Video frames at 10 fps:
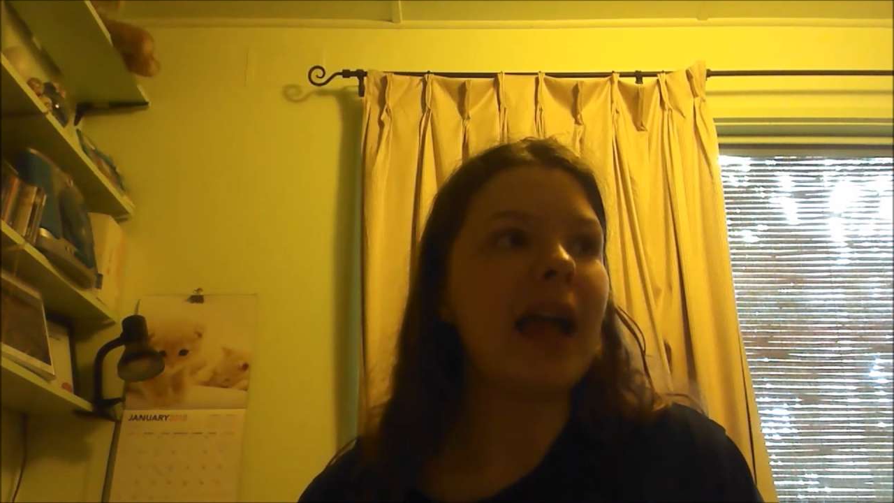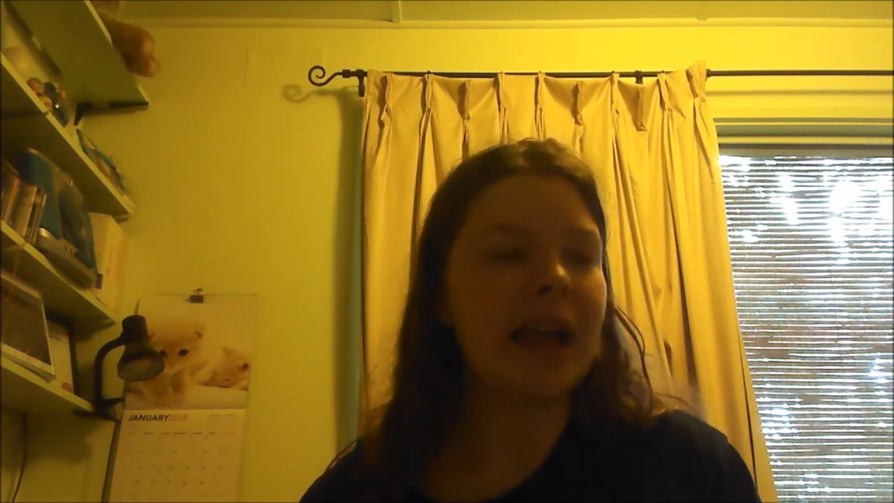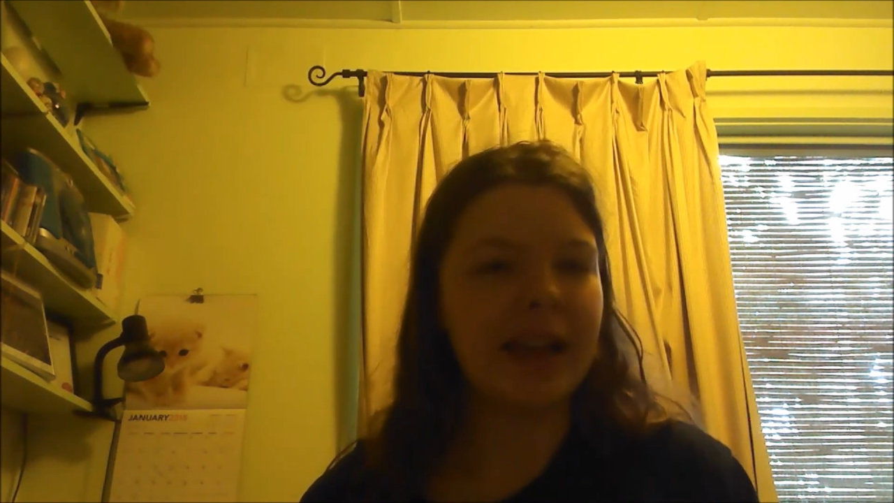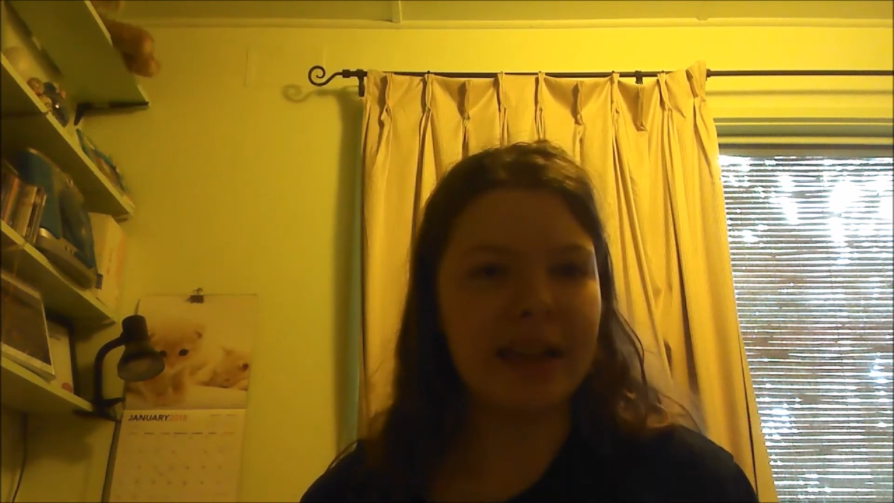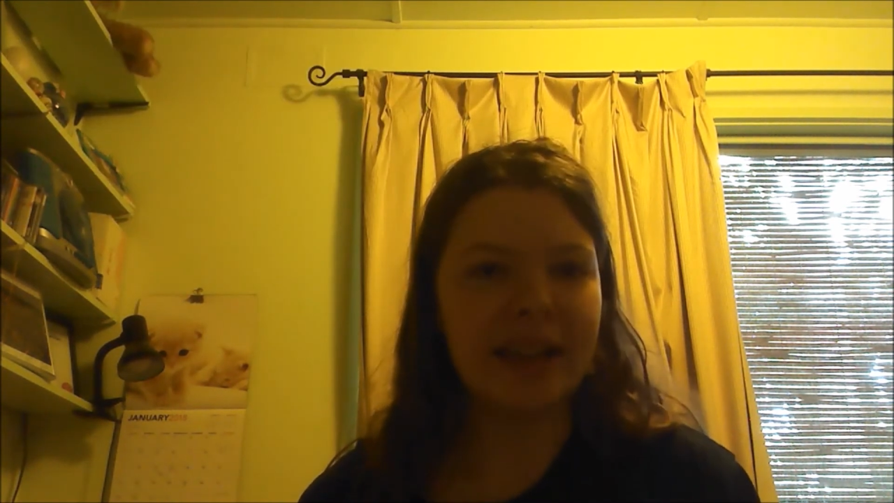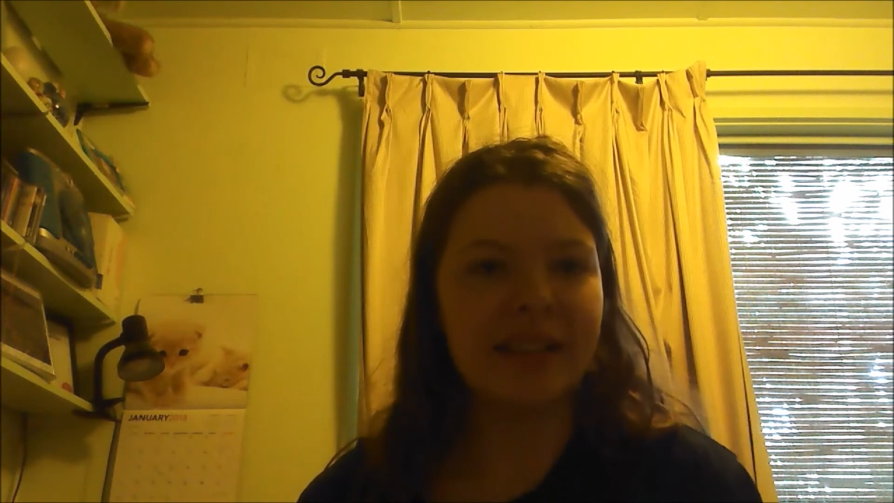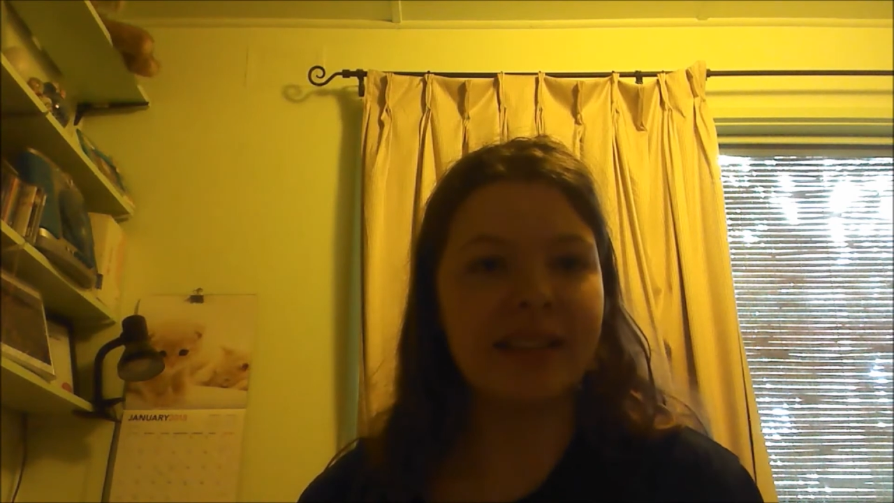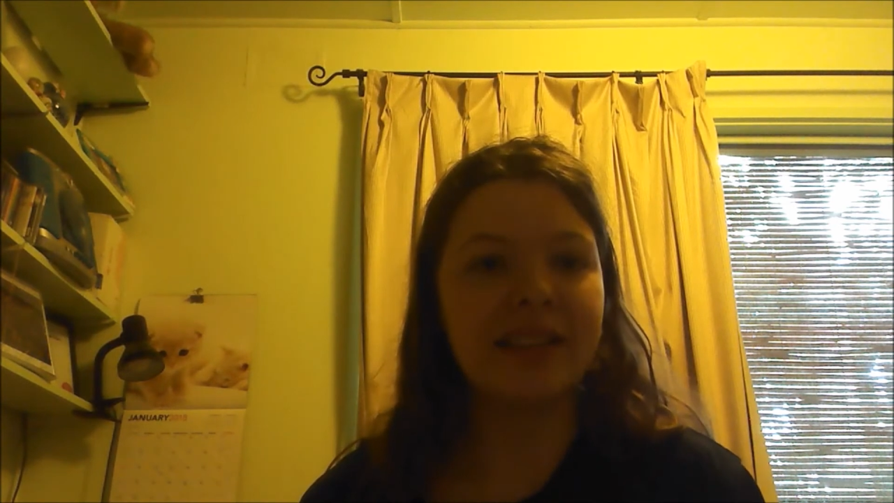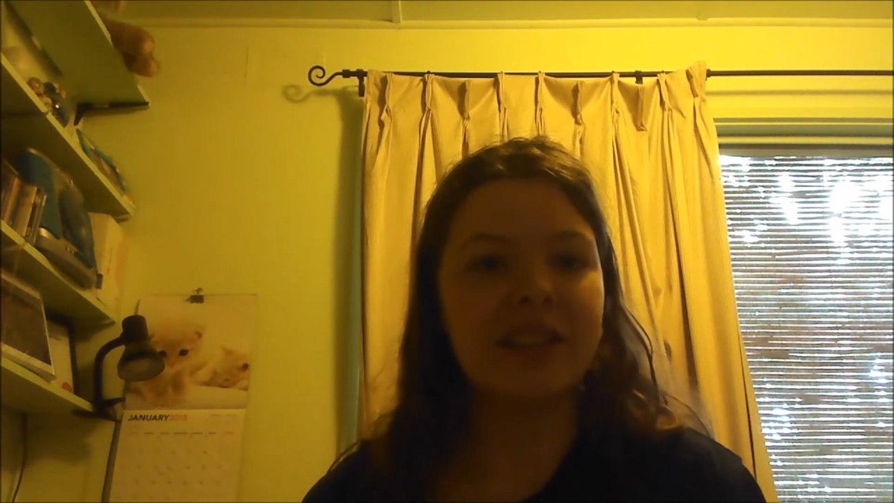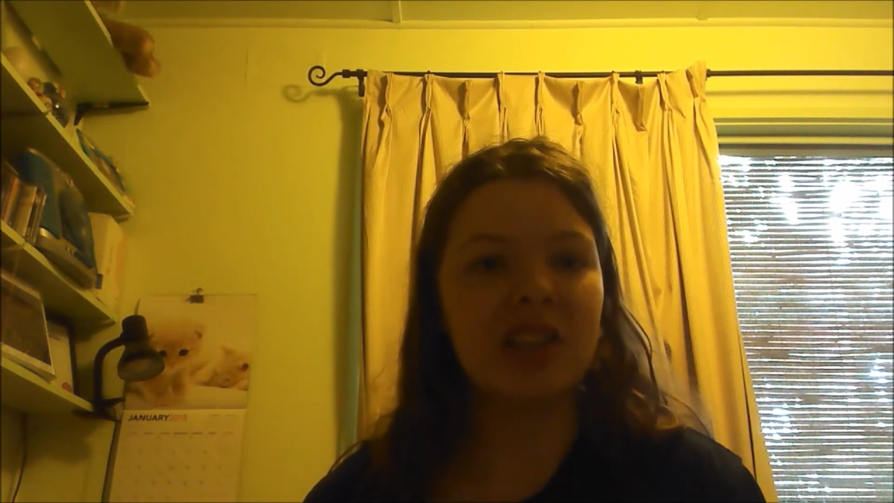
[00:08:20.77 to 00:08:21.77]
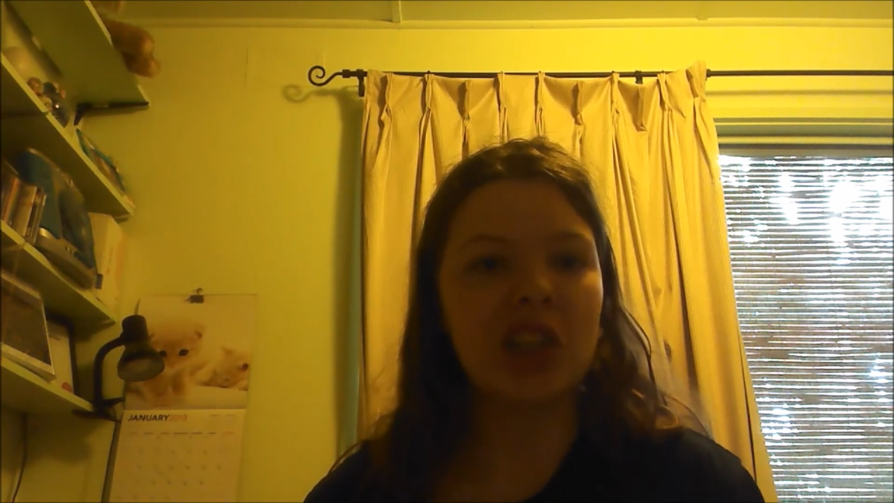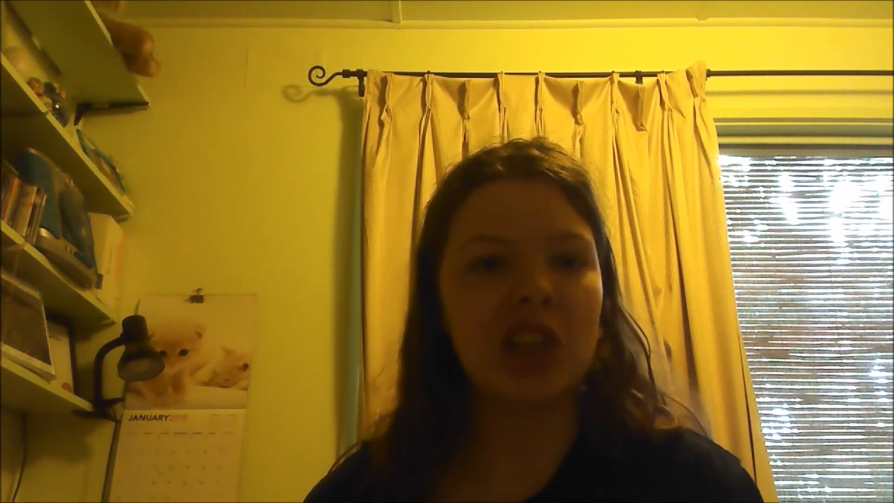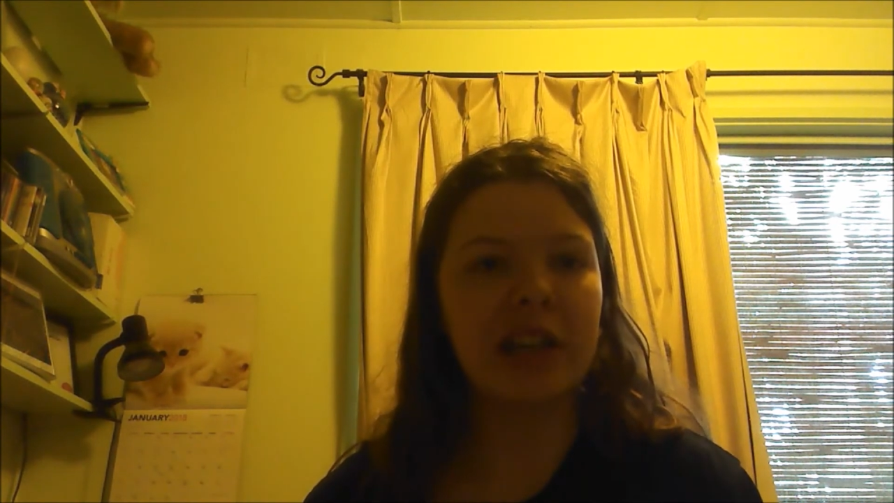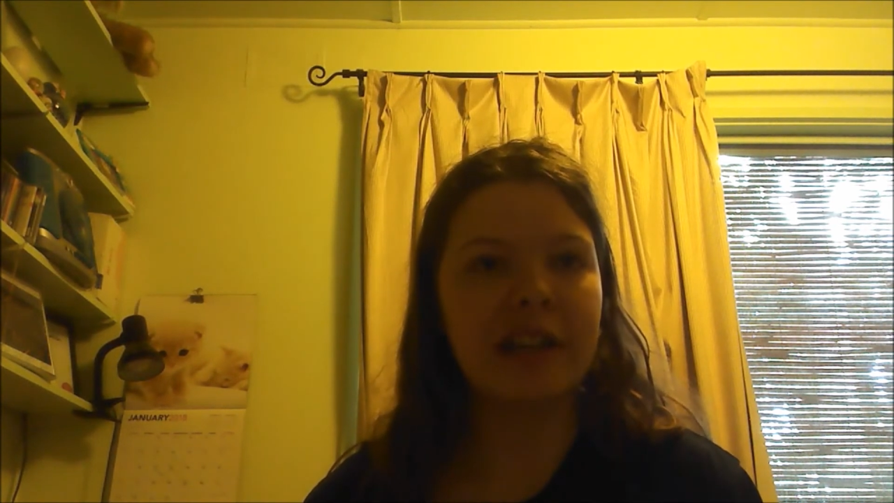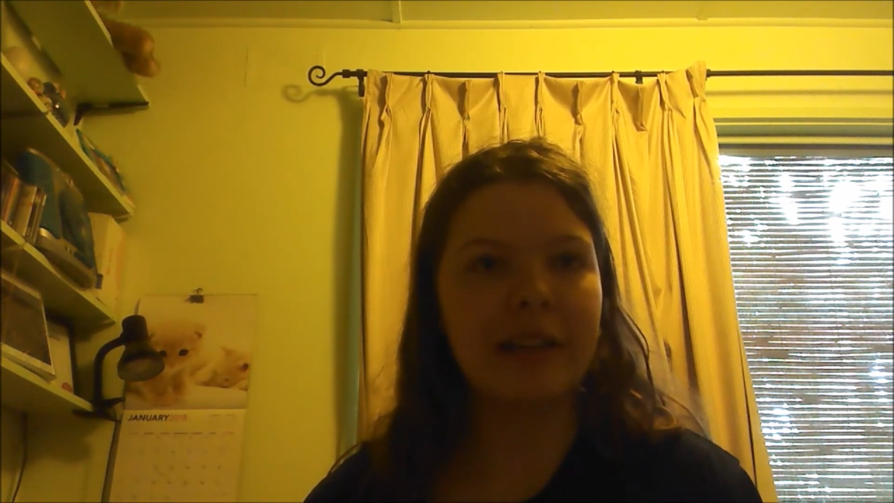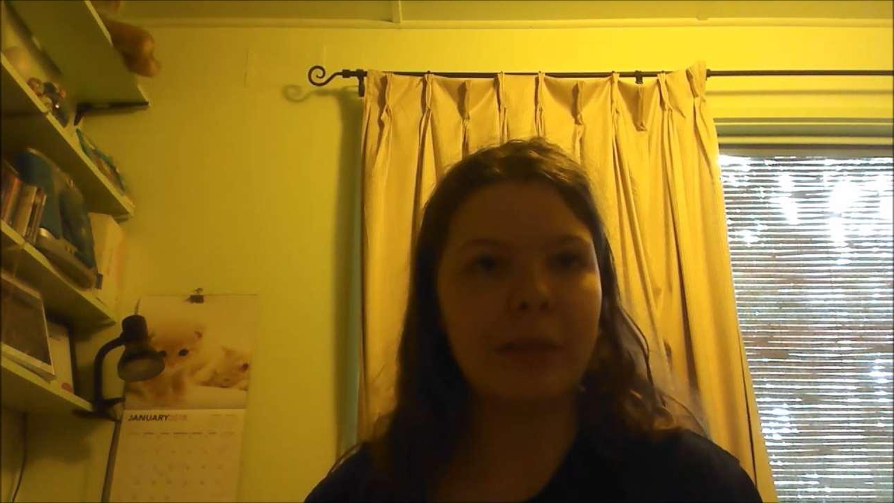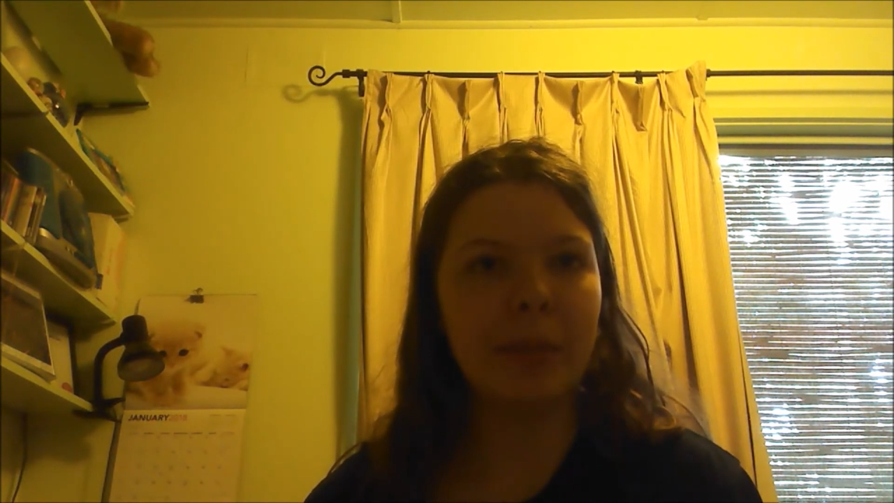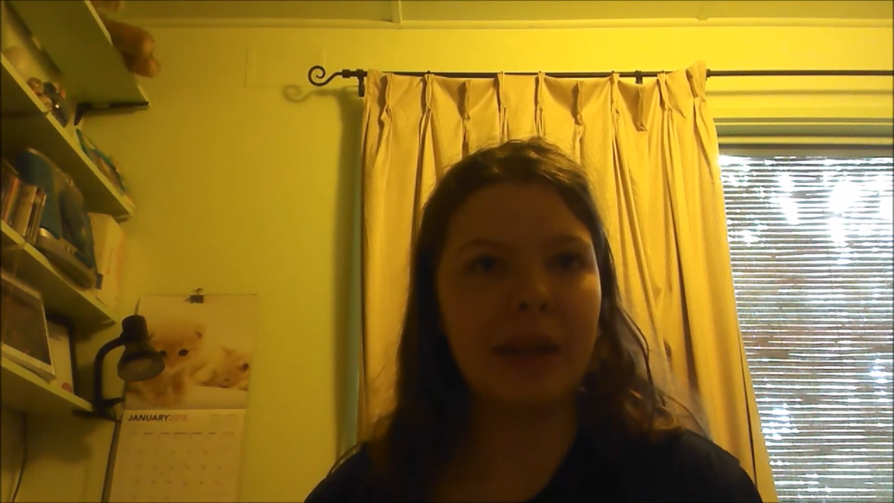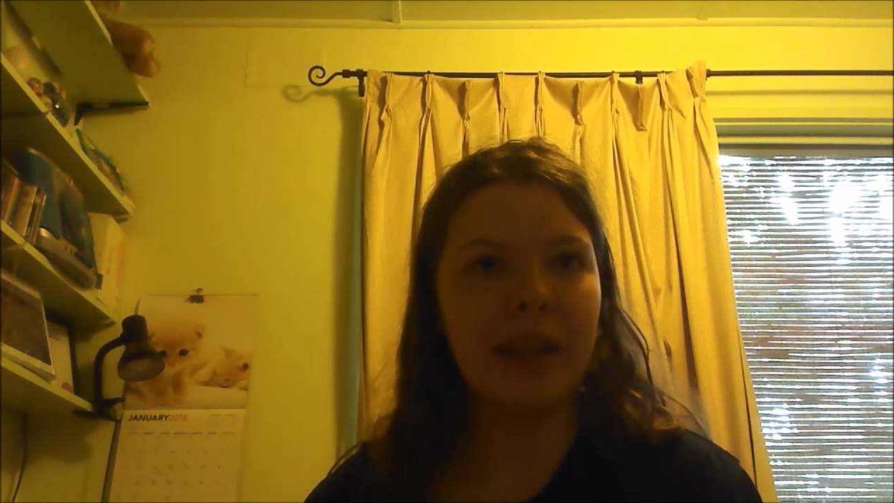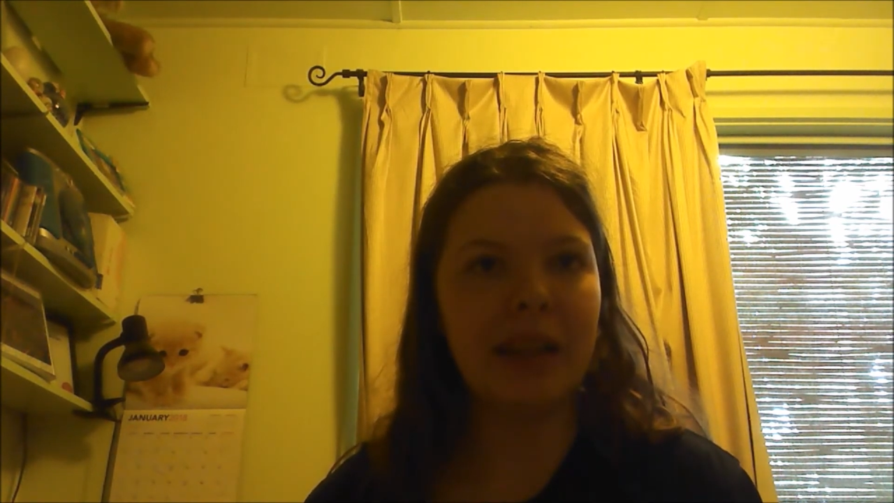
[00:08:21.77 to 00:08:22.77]
And she'll
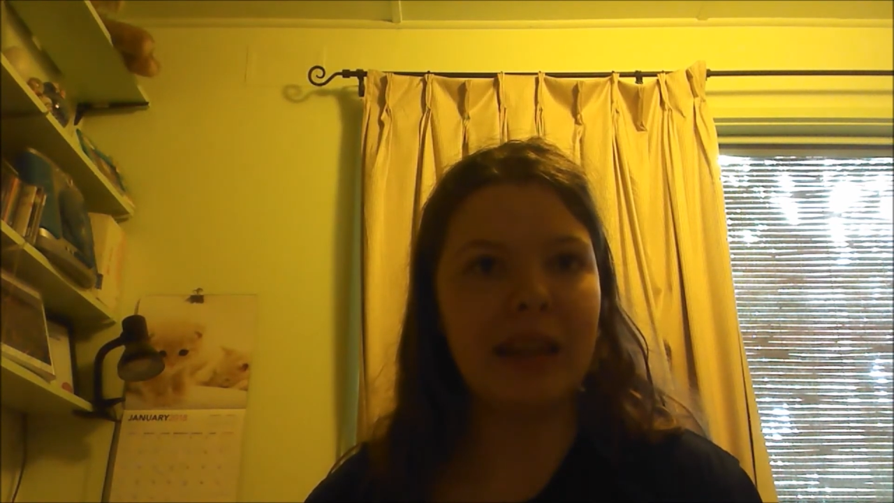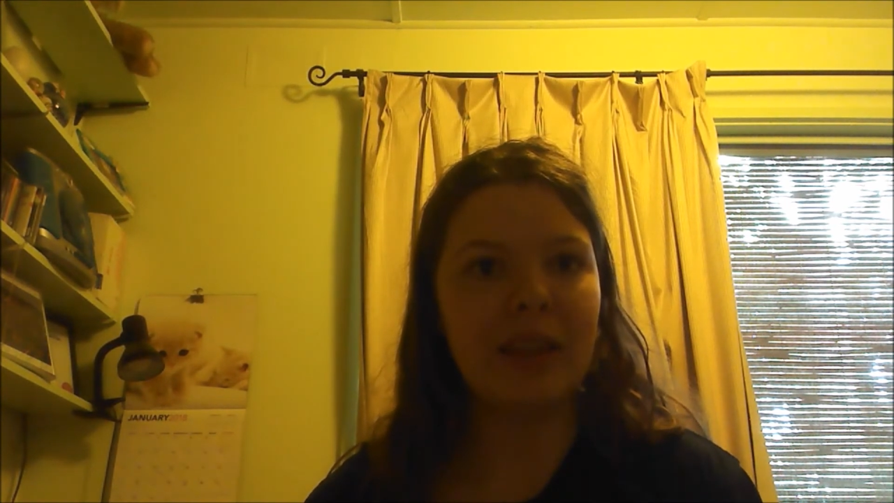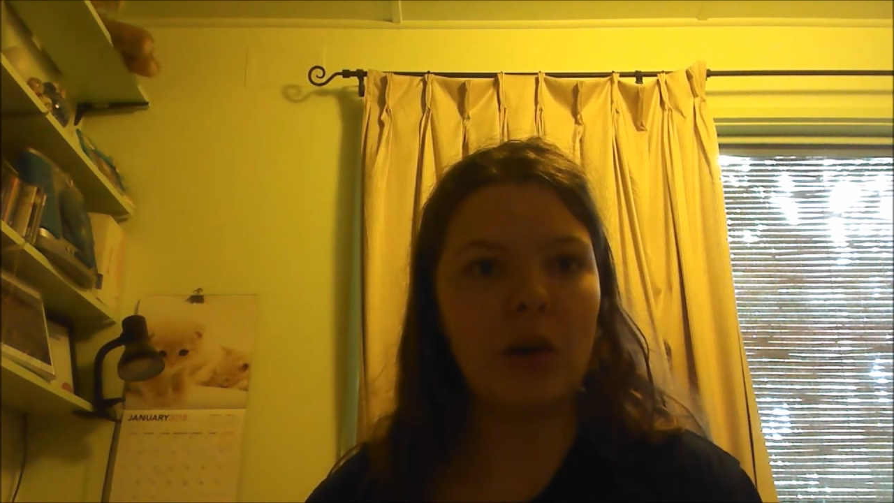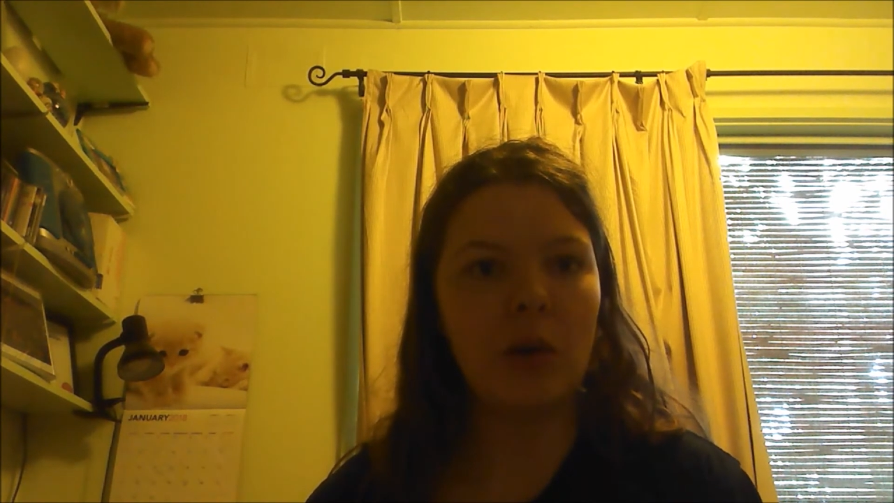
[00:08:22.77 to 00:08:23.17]
be